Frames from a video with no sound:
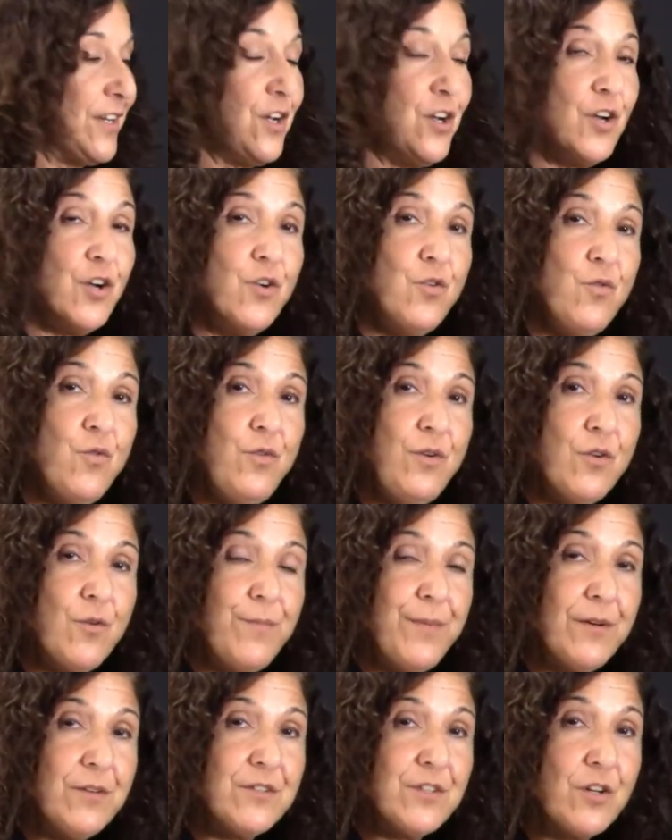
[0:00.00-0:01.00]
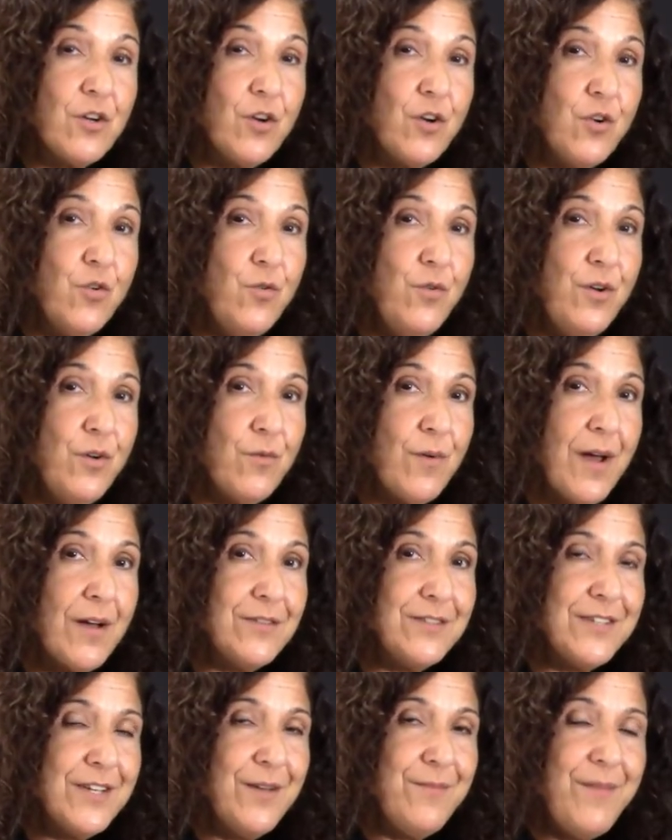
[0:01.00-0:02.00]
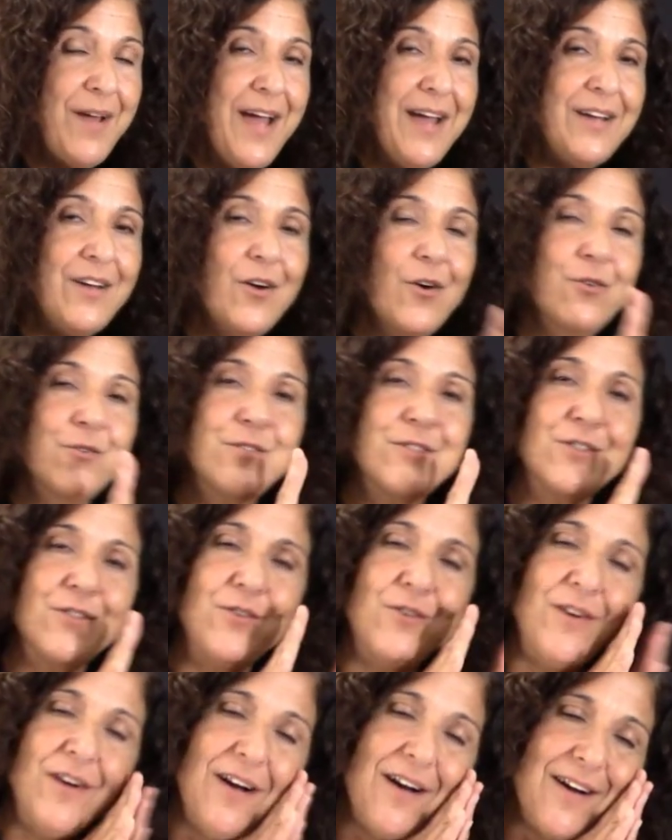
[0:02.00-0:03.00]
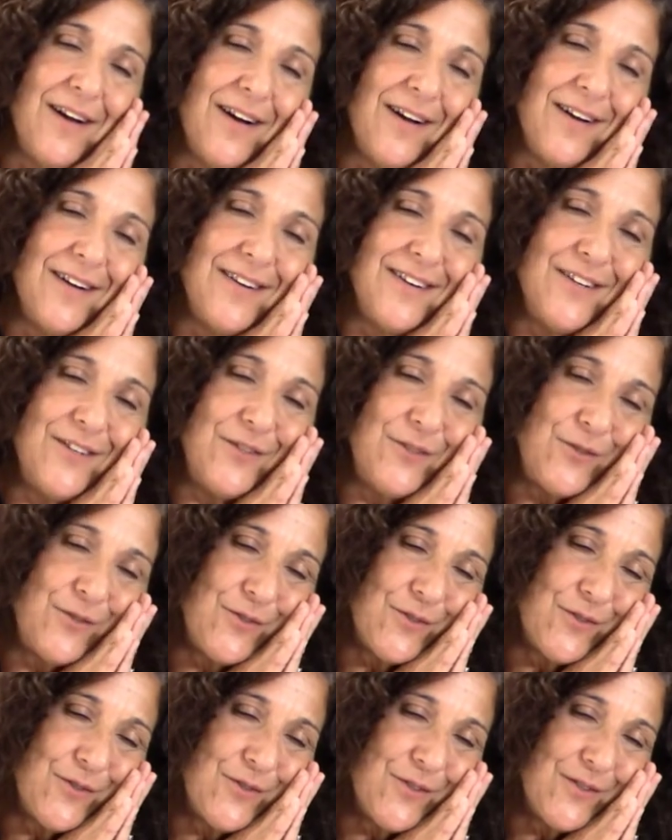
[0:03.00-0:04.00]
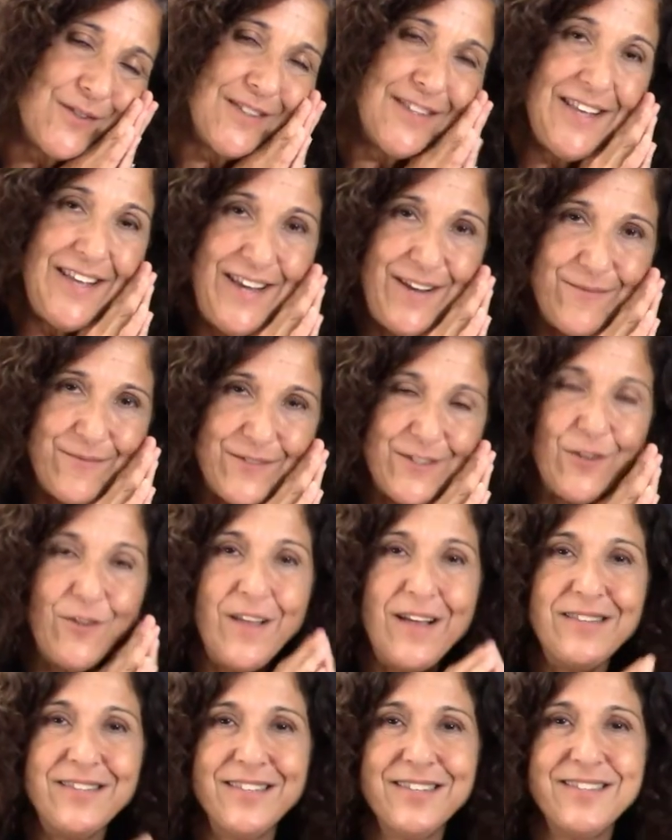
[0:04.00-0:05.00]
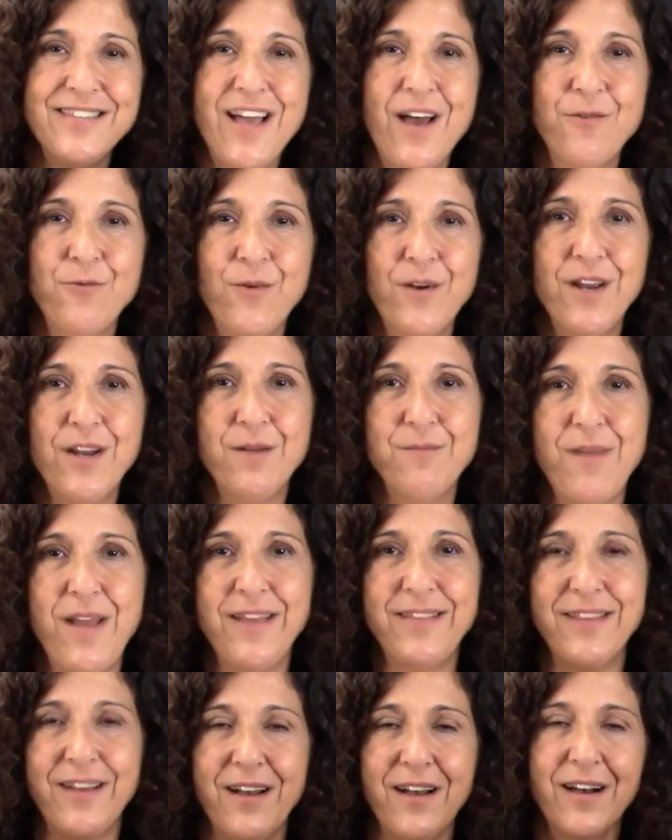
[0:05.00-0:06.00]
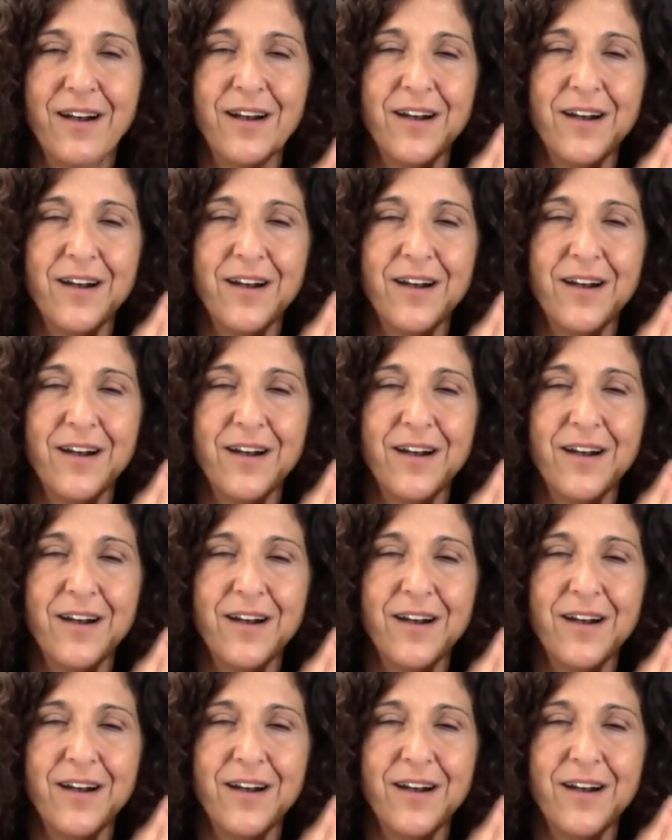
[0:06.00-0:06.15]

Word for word: a cocoon or builds a cocoon around him and goes to sleep. So that's the sound we're going to make the